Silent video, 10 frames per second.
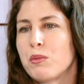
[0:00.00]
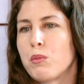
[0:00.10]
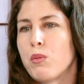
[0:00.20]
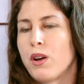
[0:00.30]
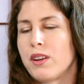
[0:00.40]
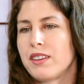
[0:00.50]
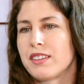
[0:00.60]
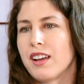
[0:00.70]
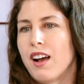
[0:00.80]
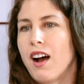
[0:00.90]
what
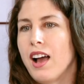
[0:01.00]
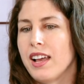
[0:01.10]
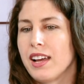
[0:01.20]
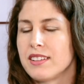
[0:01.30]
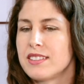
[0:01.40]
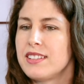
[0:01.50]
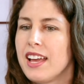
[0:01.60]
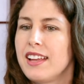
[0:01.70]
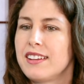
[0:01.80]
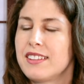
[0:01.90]
I
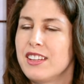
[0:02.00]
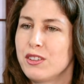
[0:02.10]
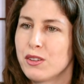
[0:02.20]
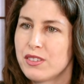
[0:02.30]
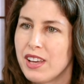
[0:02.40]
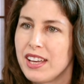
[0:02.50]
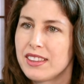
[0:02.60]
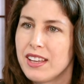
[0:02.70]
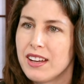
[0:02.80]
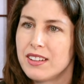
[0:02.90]
understand that you're
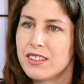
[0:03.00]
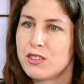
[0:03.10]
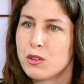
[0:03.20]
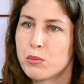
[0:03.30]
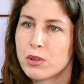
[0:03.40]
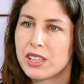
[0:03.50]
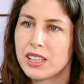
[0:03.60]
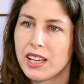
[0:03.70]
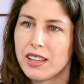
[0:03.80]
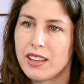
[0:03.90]
saying there is you're
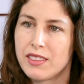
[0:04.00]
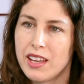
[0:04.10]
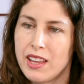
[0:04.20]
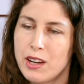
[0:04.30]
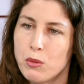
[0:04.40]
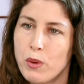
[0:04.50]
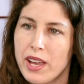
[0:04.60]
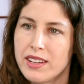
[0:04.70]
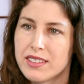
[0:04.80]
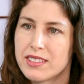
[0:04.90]
bringing an
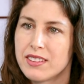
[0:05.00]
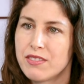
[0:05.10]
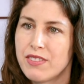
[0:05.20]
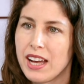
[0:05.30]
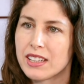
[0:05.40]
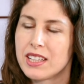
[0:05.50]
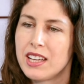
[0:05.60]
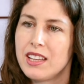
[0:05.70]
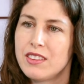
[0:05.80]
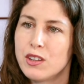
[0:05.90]
awareness to the fact
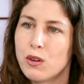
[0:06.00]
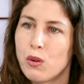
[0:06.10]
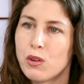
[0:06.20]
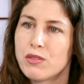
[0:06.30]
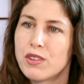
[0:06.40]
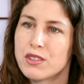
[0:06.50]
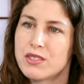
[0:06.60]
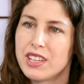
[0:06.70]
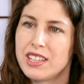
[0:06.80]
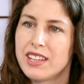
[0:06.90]
that all of those
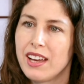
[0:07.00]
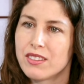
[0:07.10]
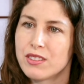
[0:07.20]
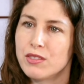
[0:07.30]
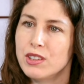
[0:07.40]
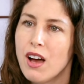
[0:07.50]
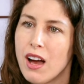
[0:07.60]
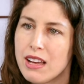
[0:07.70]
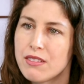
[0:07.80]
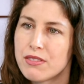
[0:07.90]
details of
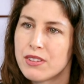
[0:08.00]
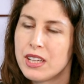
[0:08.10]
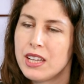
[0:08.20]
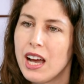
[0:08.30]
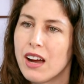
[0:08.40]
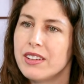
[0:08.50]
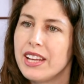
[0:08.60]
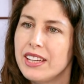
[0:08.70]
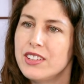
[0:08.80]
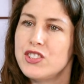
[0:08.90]
life are an
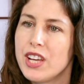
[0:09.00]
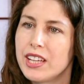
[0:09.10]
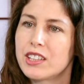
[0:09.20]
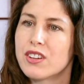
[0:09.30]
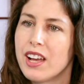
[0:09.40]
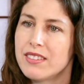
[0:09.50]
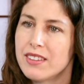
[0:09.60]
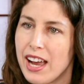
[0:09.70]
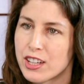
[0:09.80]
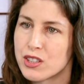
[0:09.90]
energetic
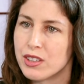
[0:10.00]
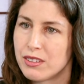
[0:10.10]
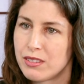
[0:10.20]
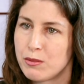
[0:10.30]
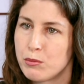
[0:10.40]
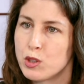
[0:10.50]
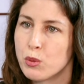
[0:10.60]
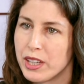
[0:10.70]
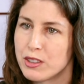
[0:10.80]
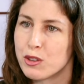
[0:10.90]
transaction
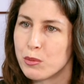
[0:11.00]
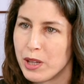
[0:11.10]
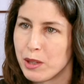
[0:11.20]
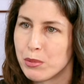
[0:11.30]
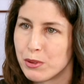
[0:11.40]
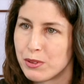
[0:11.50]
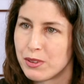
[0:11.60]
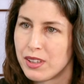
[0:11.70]
between two people.